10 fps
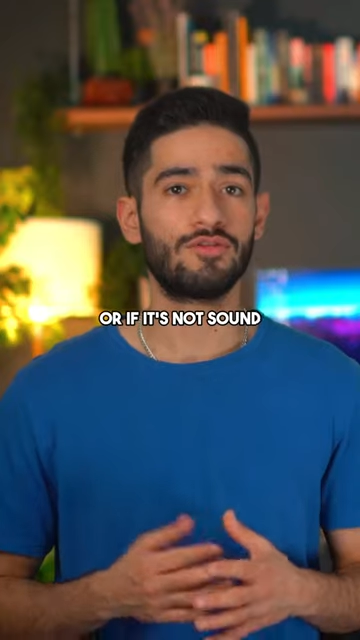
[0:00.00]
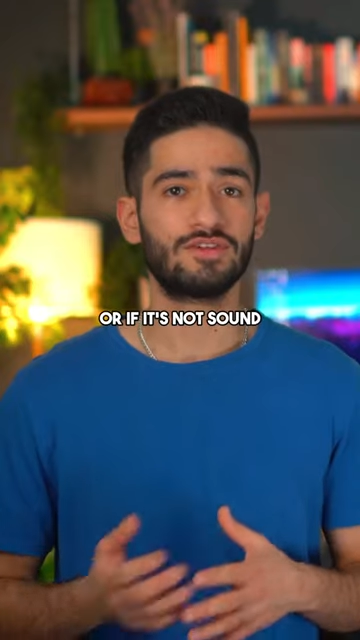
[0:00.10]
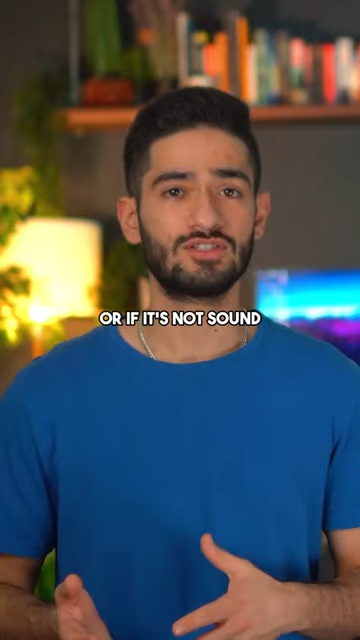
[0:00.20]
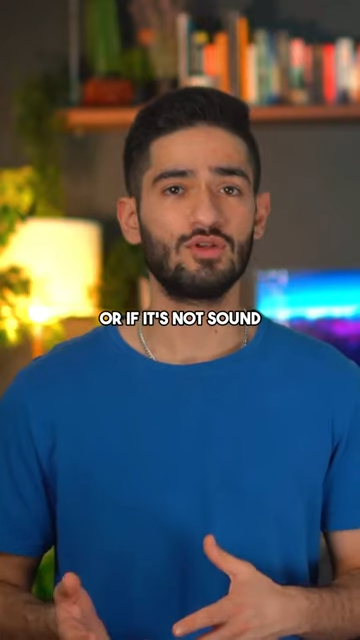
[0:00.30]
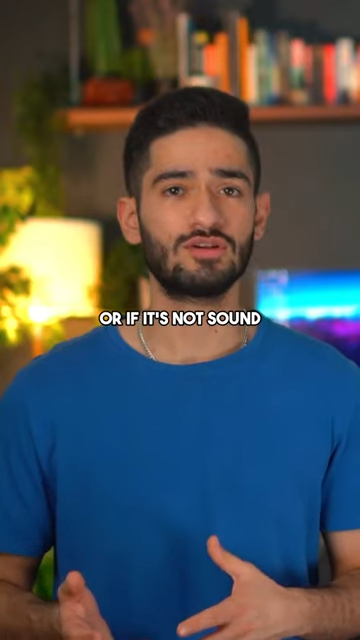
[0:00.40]
Or if
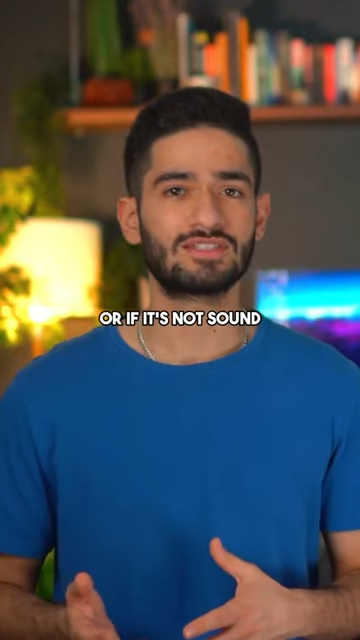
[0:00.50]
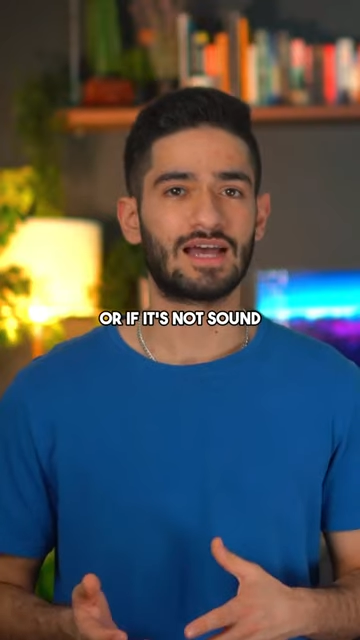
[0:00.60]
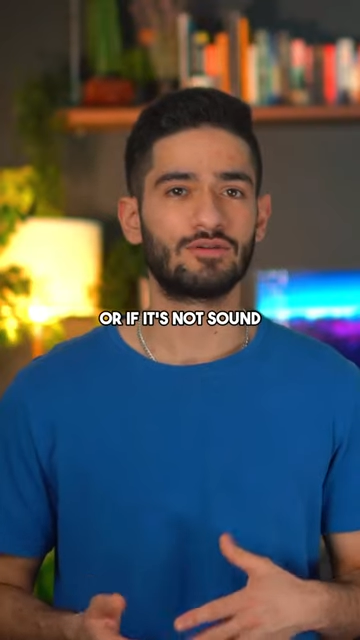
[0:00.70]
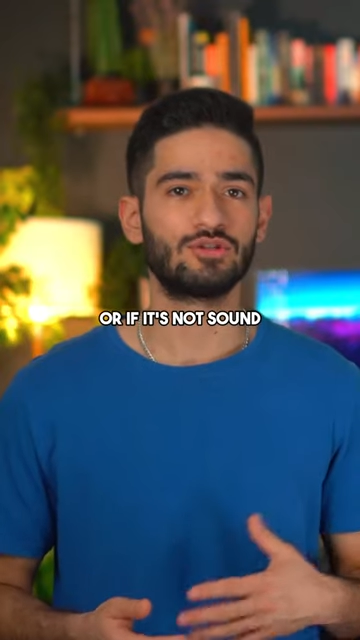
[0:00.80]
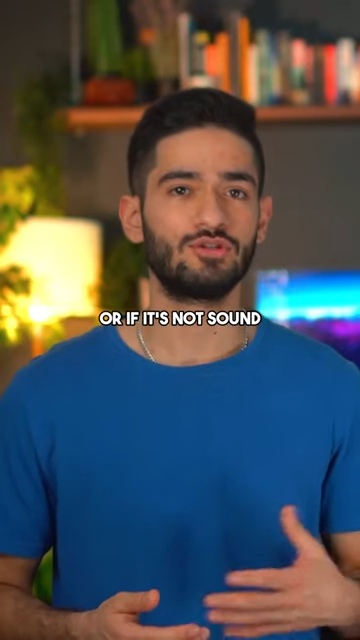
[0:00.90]
it's not
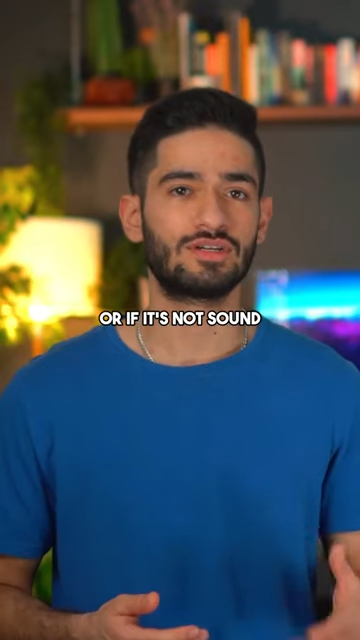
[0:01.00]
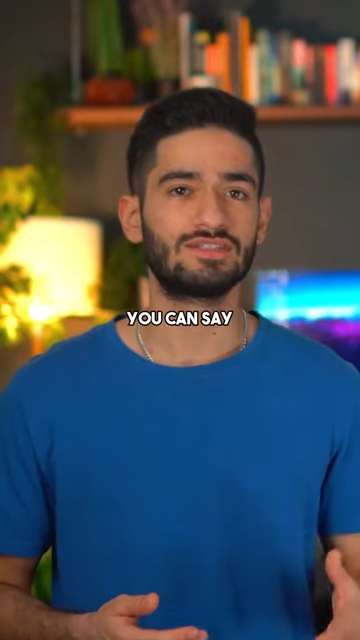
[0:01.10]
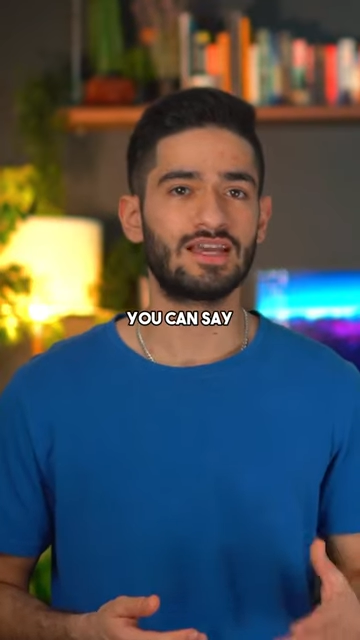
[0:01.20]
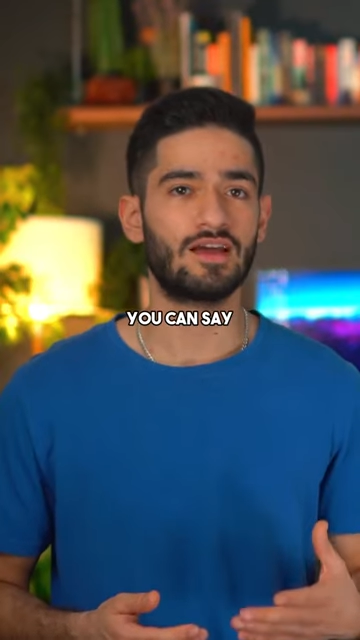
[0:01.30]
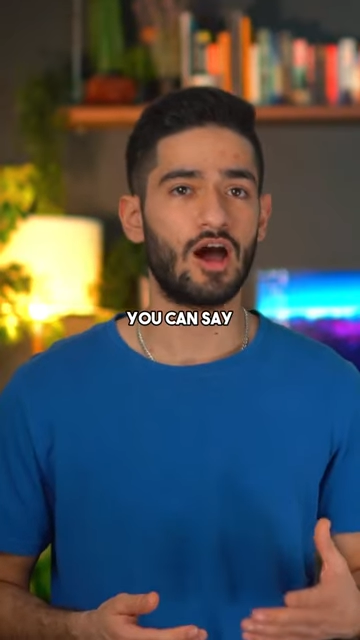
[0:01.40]
sound, you
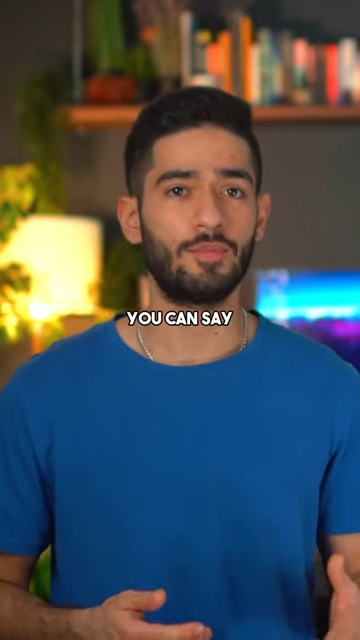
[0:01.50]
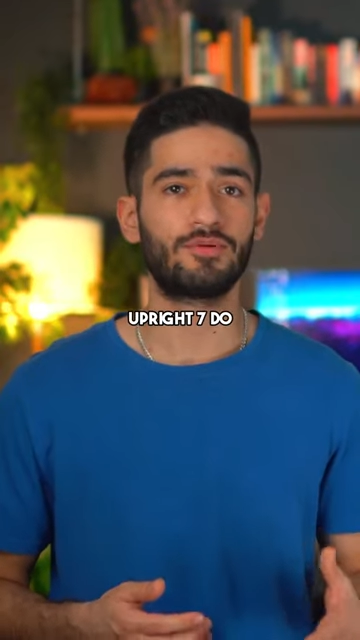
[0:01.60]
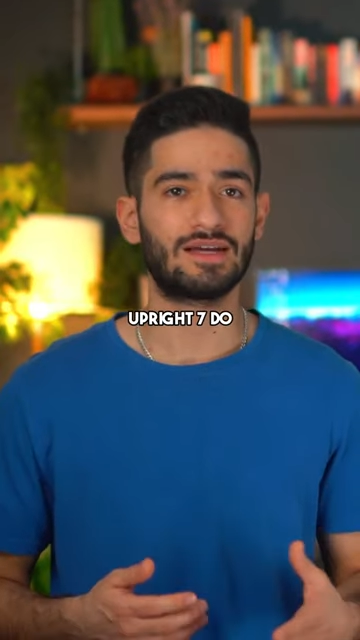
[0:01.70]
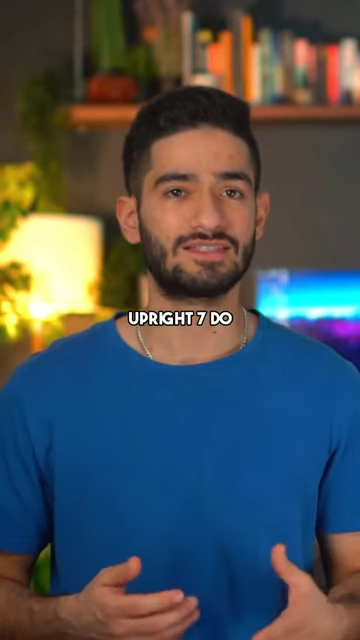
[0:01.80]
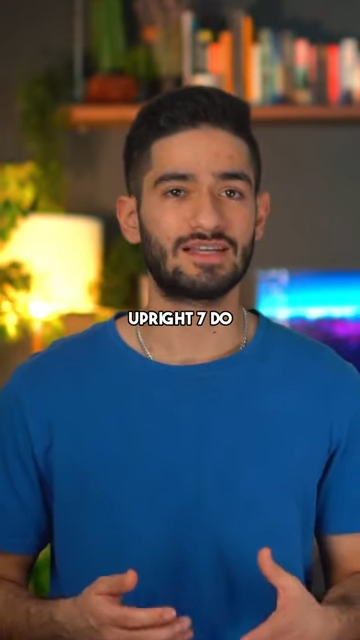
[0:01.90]
can say
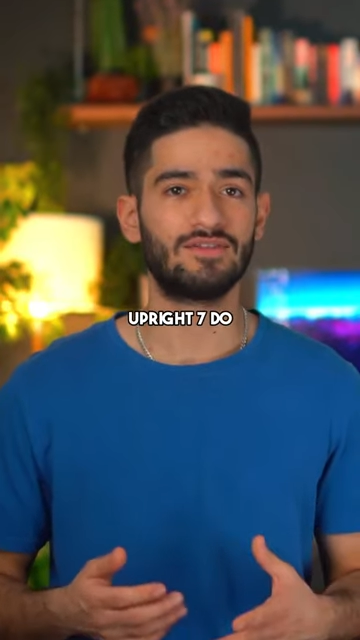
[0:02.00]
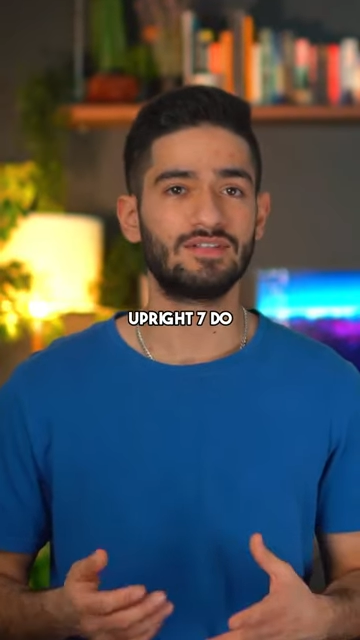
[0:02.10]
upper right seven